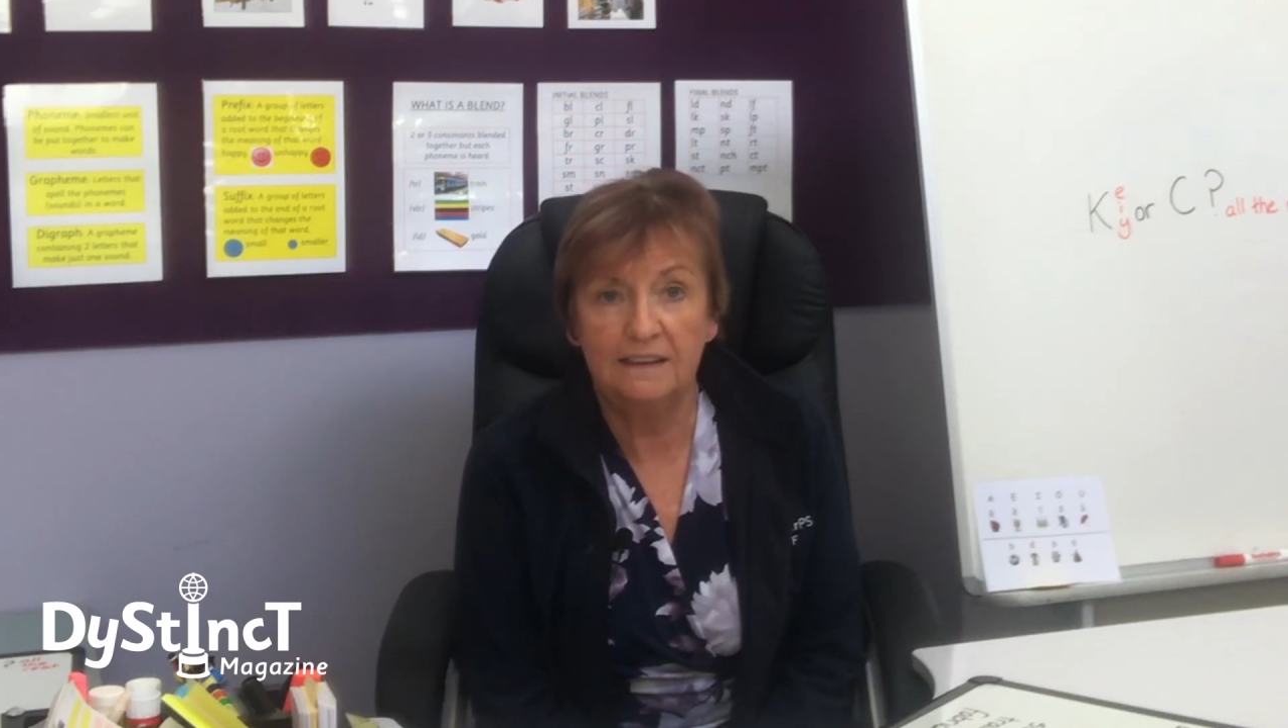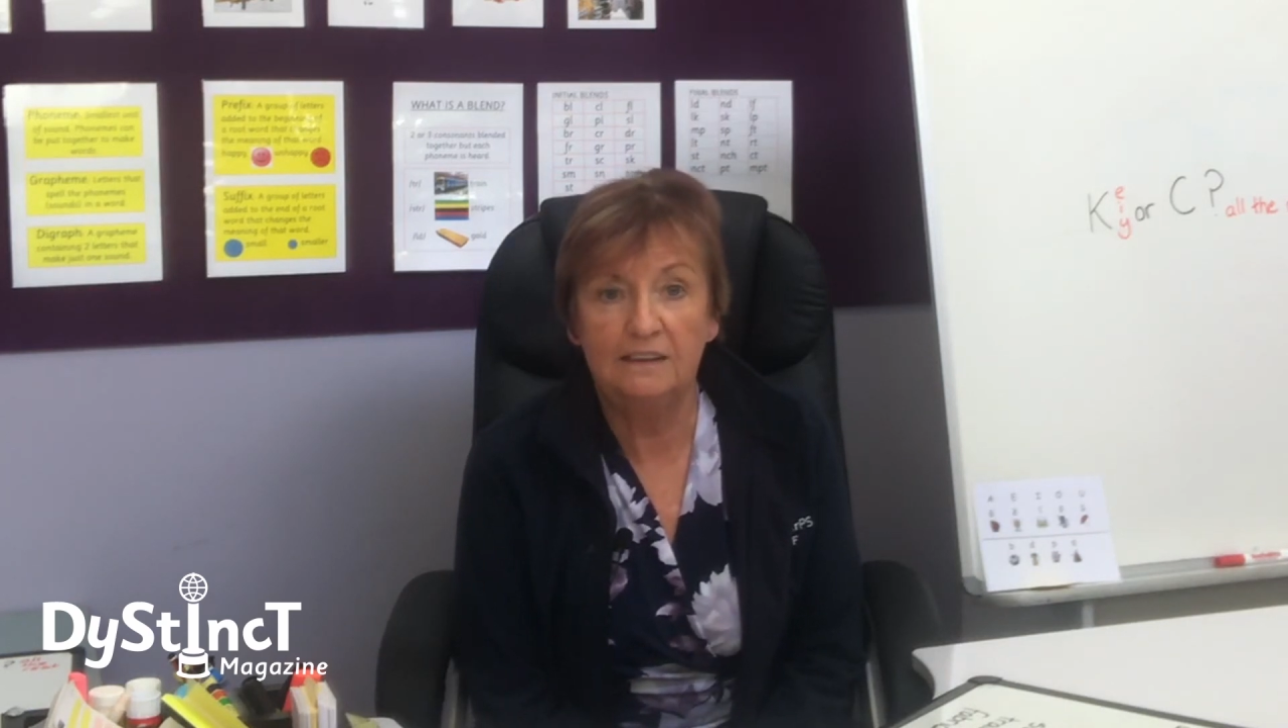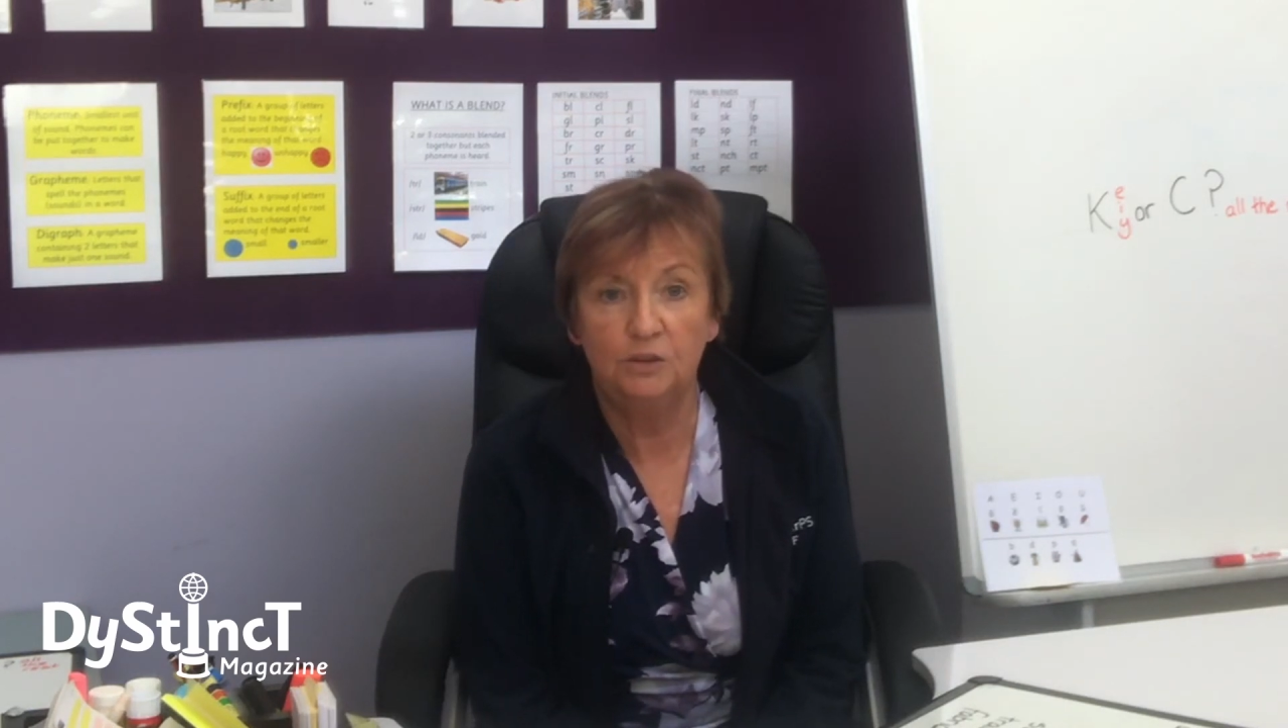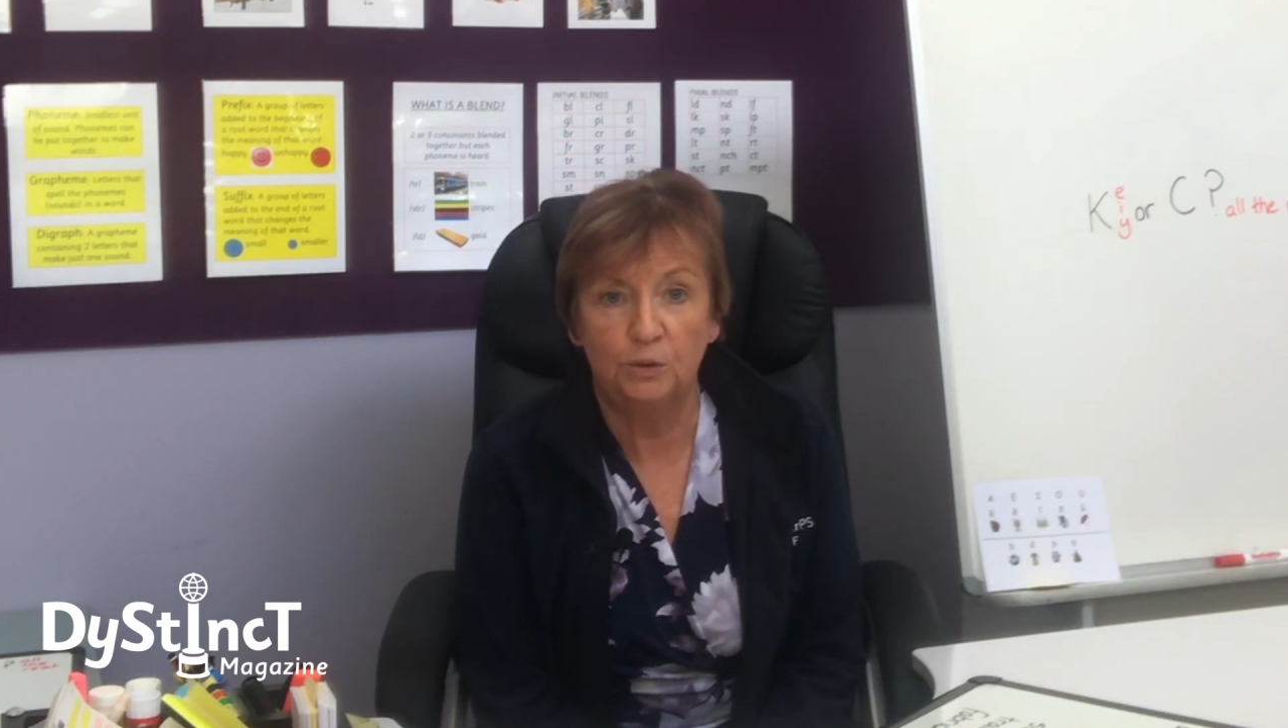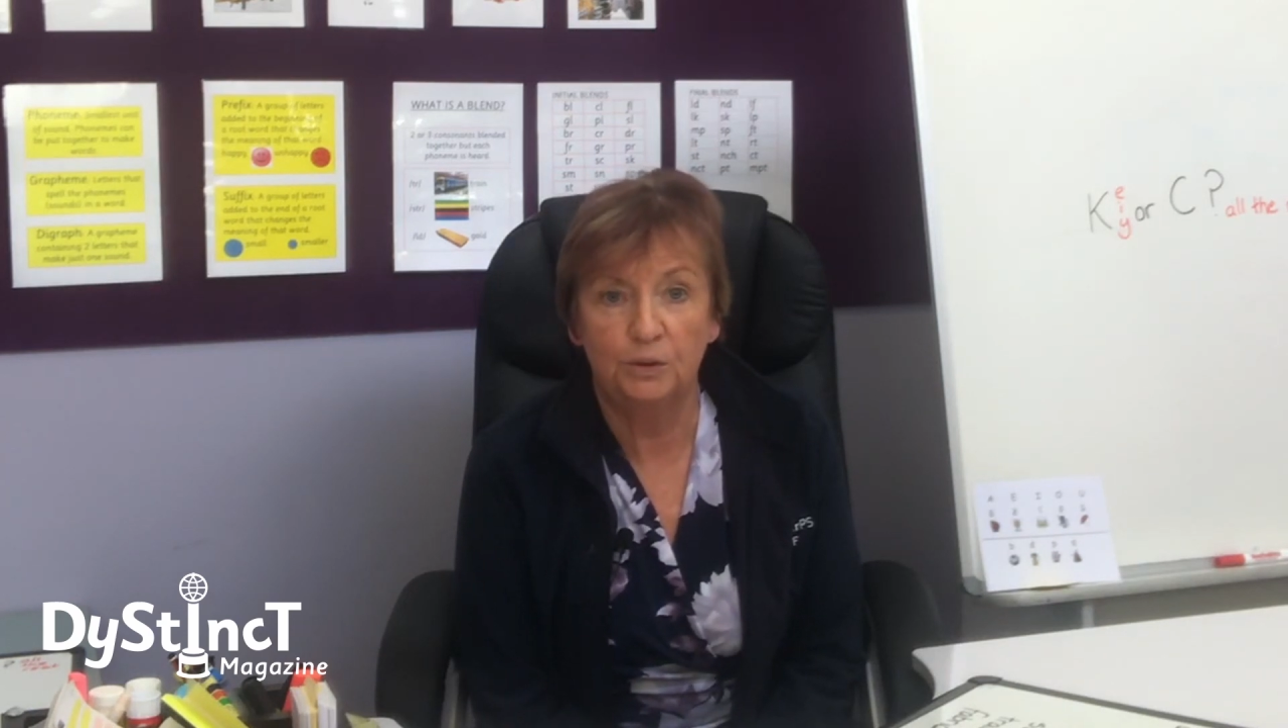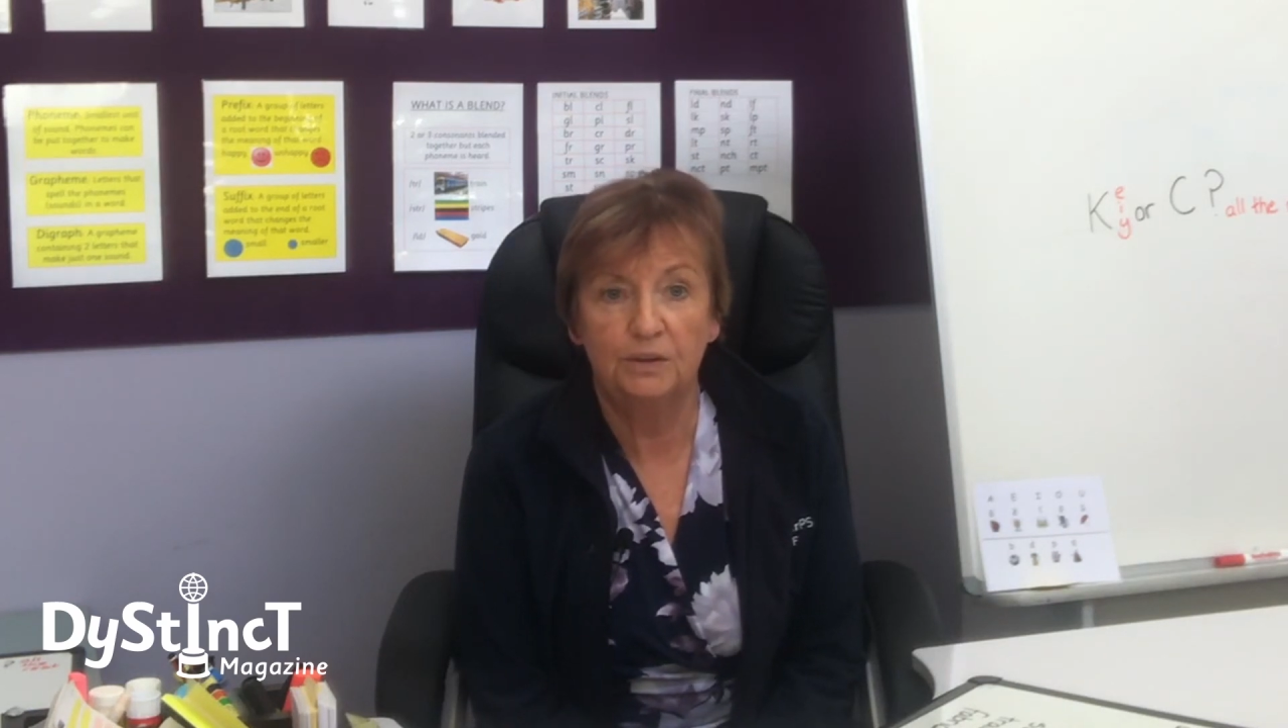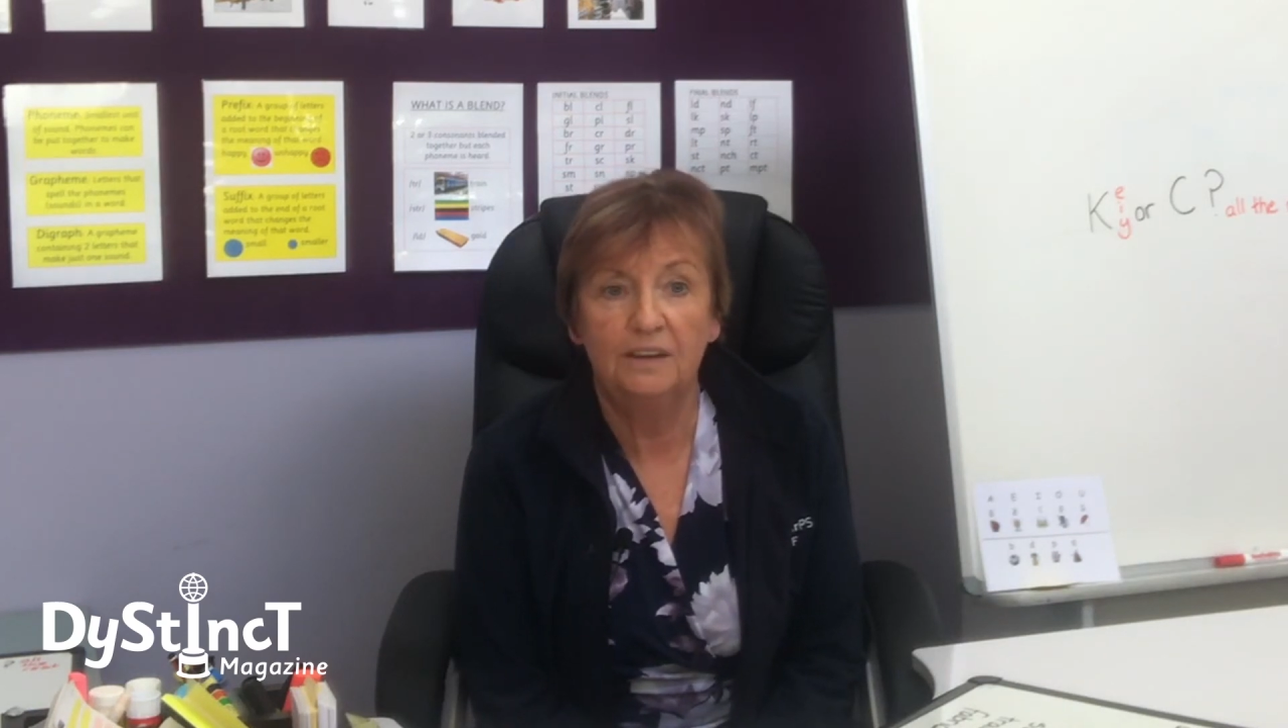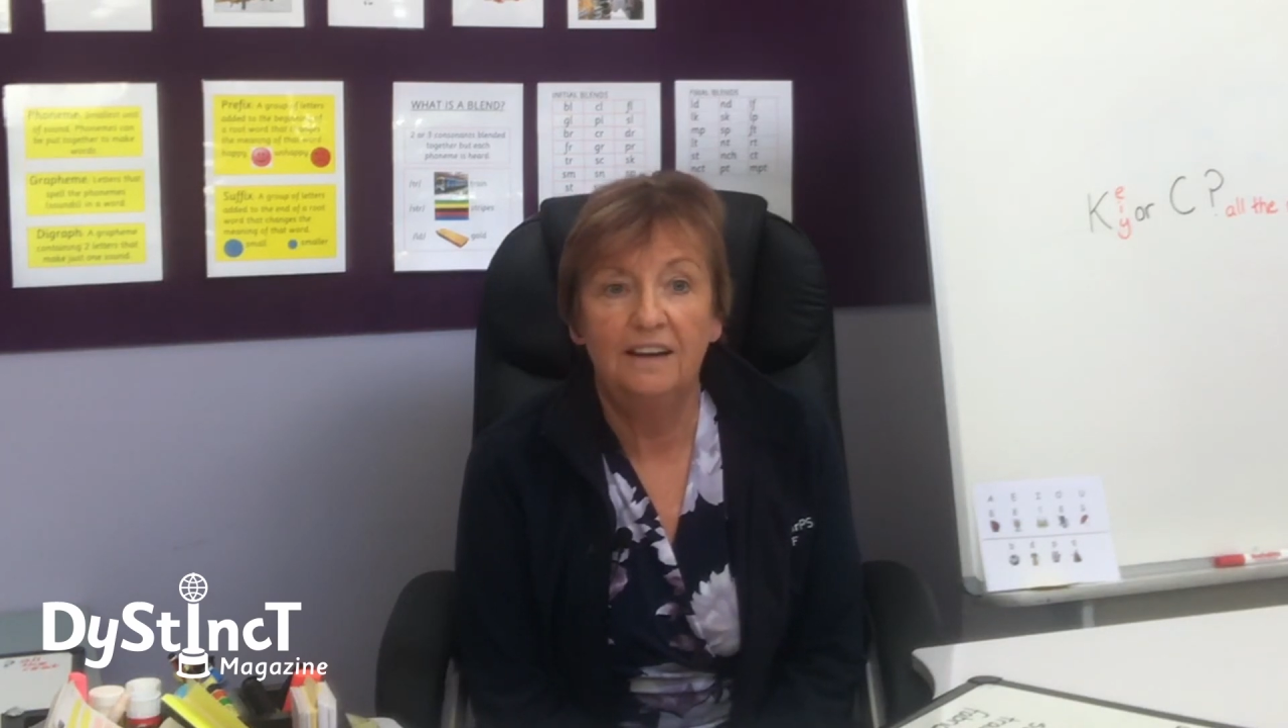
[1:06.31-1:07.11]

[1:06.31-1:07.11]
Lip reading: taught